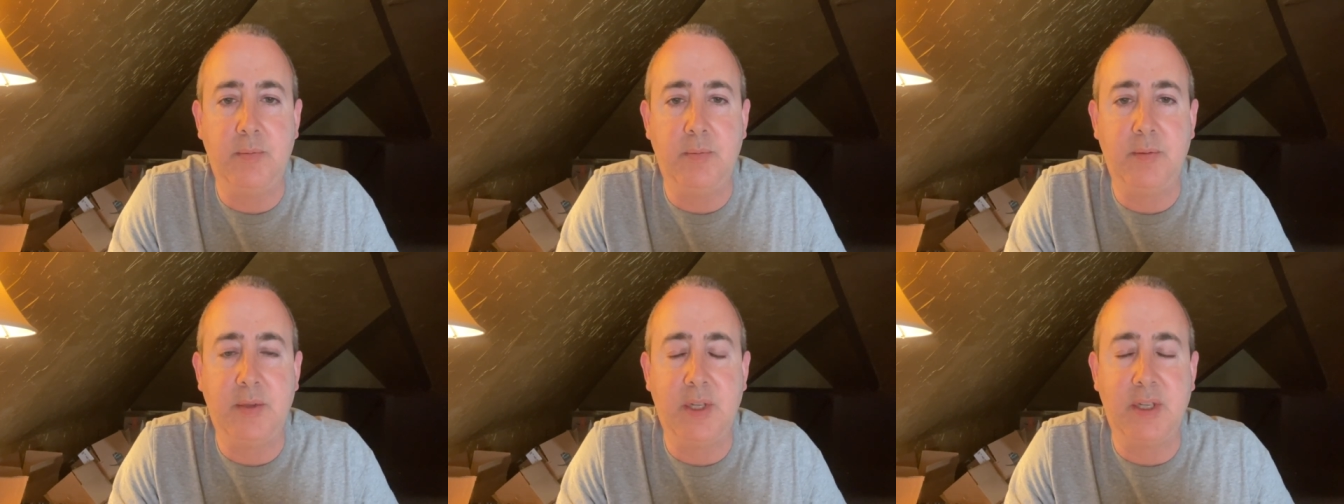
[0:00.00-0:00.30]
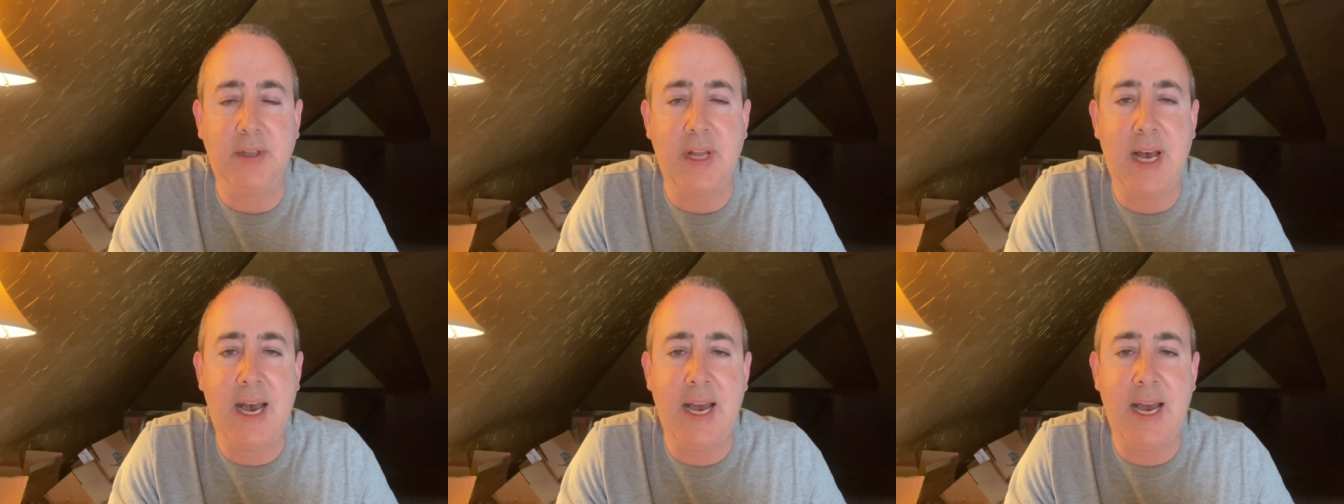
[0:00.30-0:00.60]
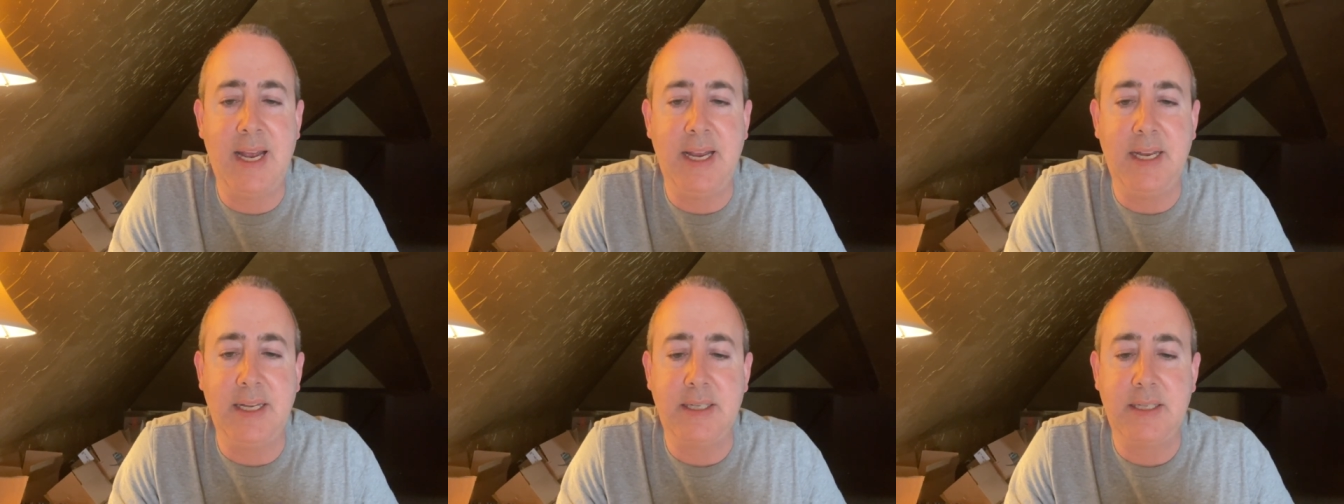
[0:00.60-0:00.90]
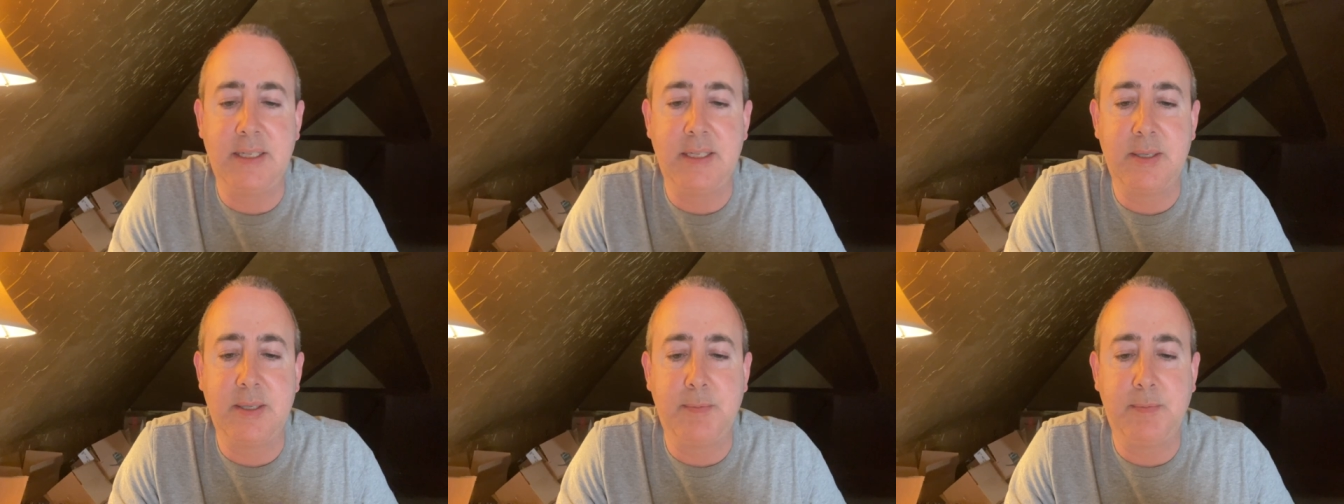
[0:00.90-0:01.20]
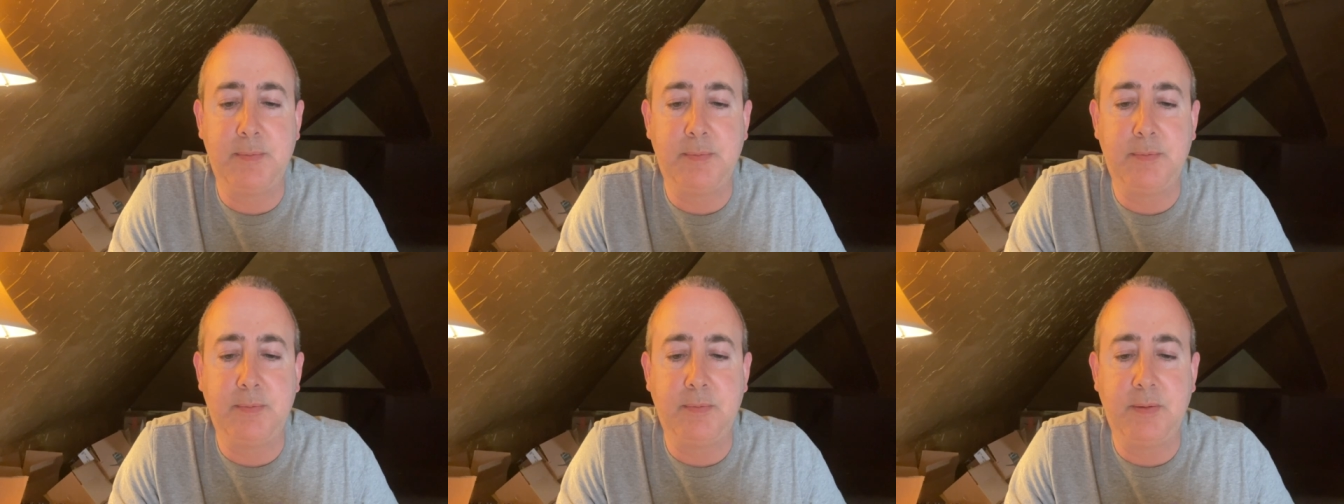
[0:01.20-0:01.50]
The lies
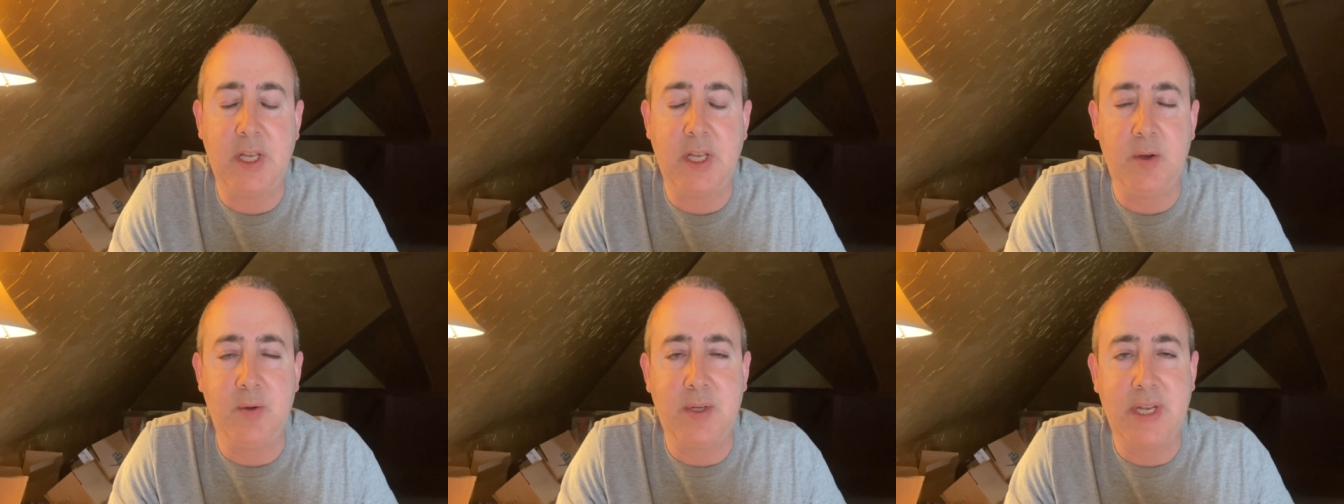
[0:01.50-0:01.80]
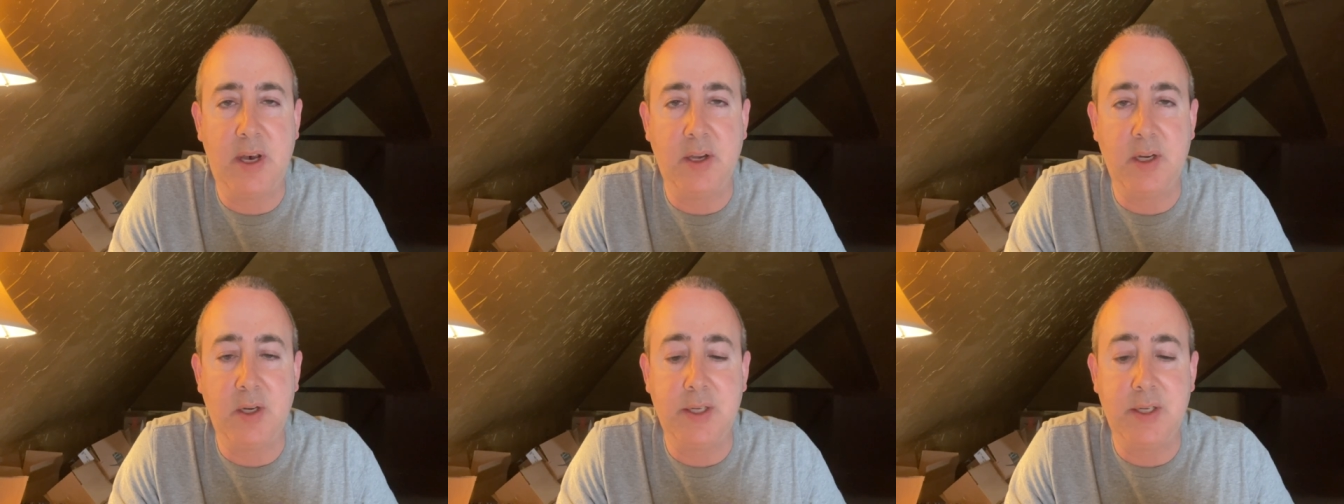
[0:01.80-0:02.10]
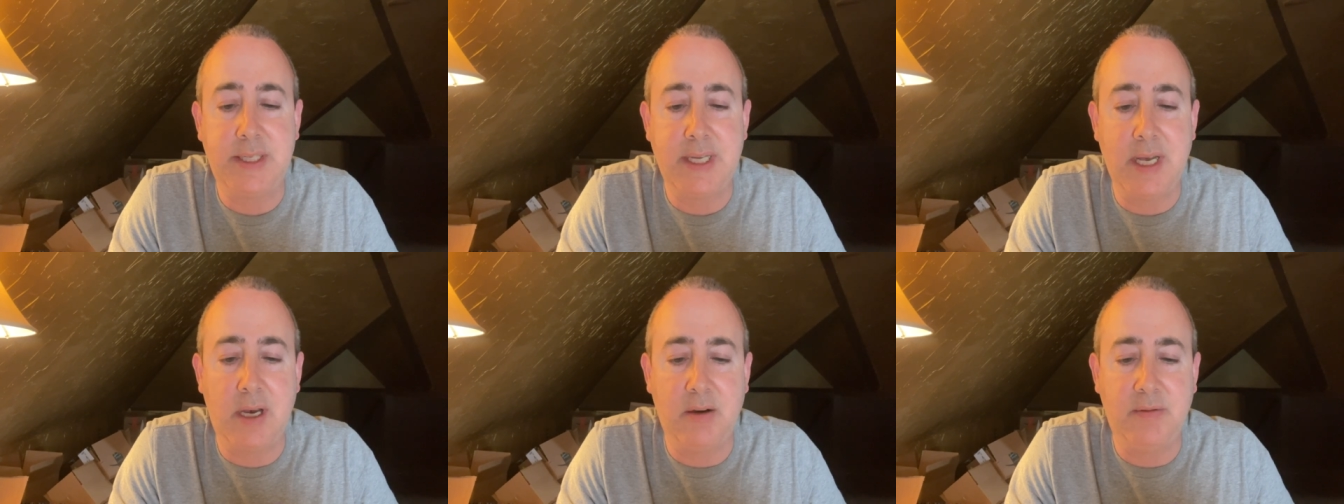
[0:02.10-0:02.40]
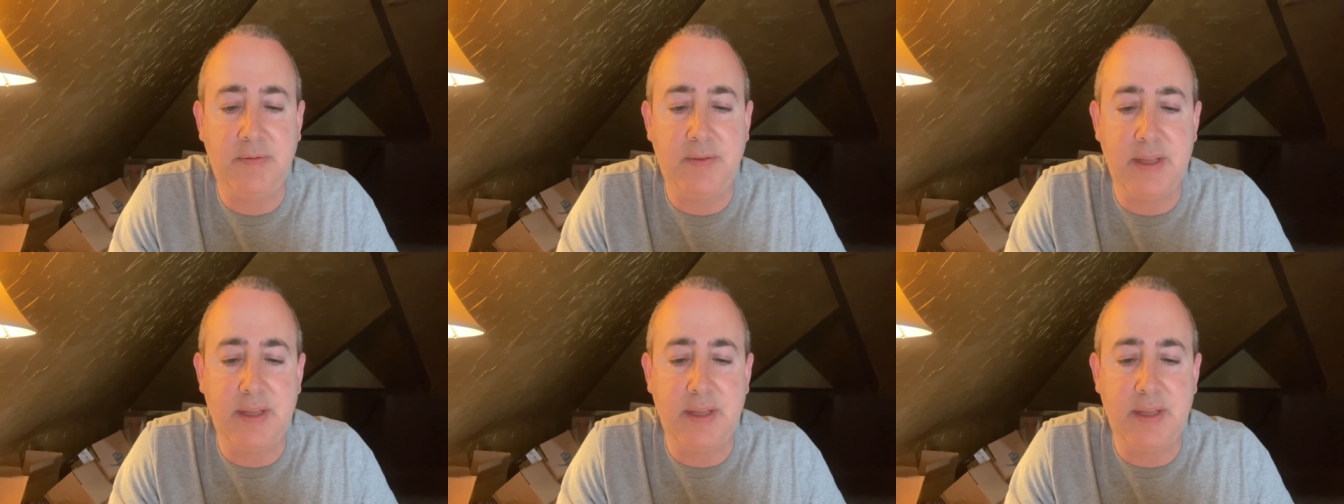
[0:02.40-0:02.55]
that you tell yourself